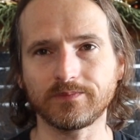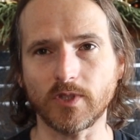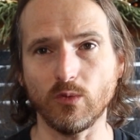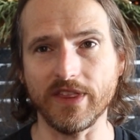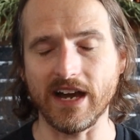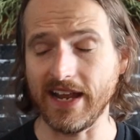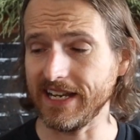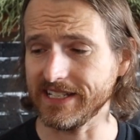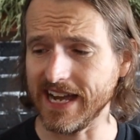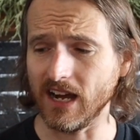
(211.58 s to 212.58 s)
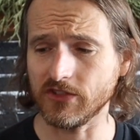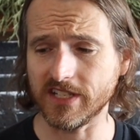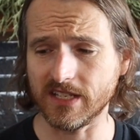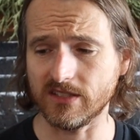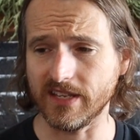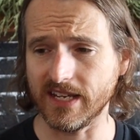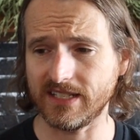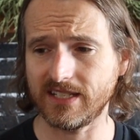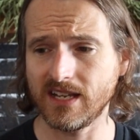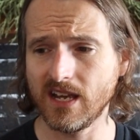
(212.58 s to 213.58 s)
without any doubts is
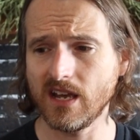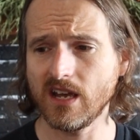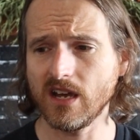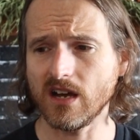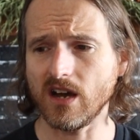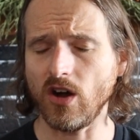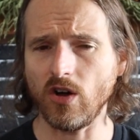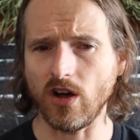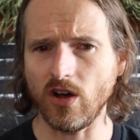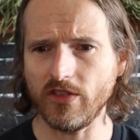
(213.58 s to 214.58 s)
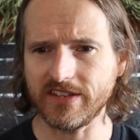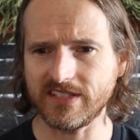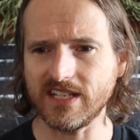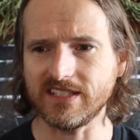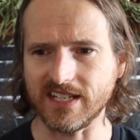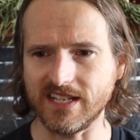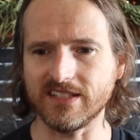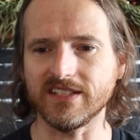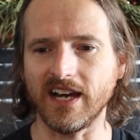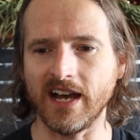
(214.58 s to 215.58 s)
that all the
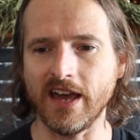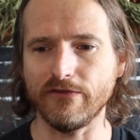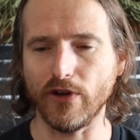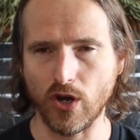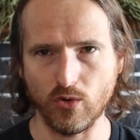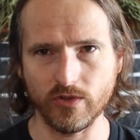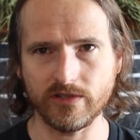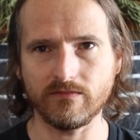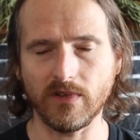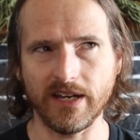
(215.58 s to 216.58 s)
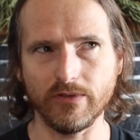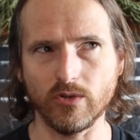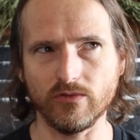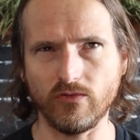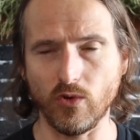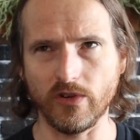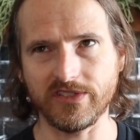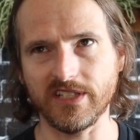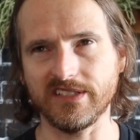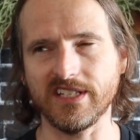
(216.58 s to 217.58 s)
CZs I've owned 4
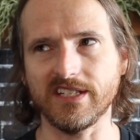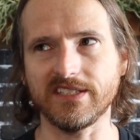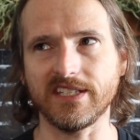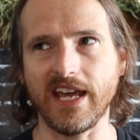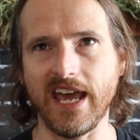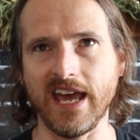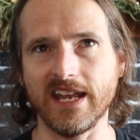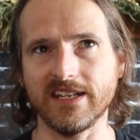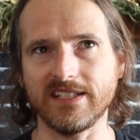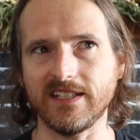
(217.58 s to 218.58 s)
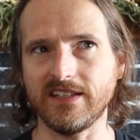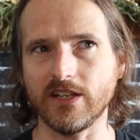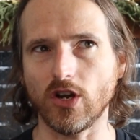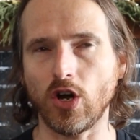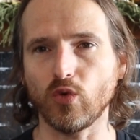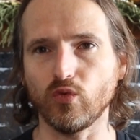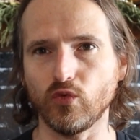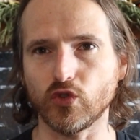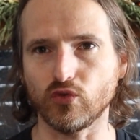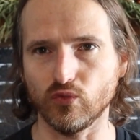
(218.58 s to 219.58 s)
CZs, and they're all
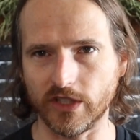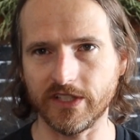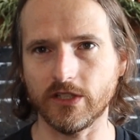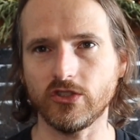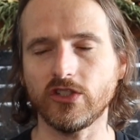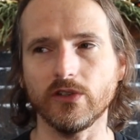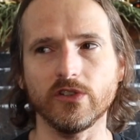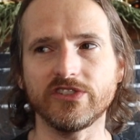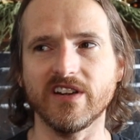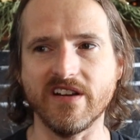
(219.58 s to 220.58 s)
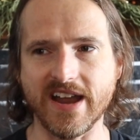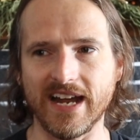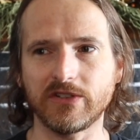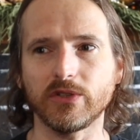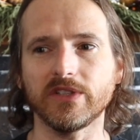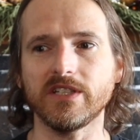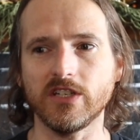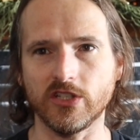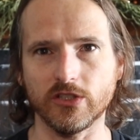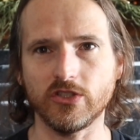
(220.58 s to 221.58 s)
just really good shooters. They're naturally
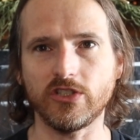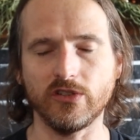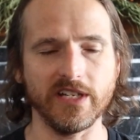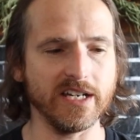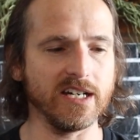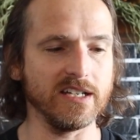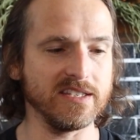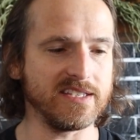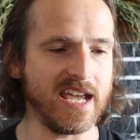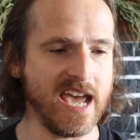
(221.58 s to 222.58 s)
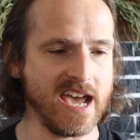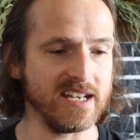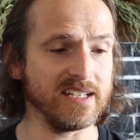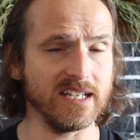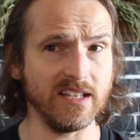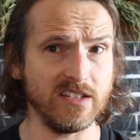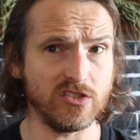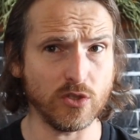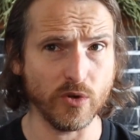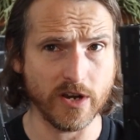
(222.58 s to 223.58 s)
good shooting guns, and these
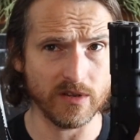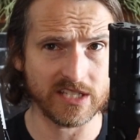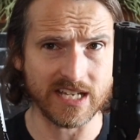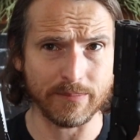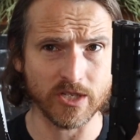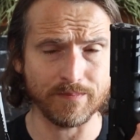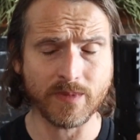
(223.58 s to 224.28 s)
two are no exception.